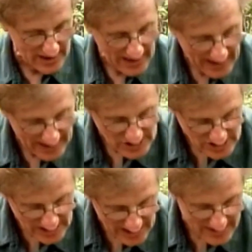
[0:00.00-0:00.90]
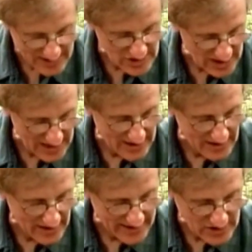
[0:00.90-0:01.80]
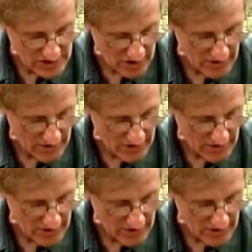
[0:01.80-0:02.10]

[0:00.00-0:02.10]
and stand this on end like so.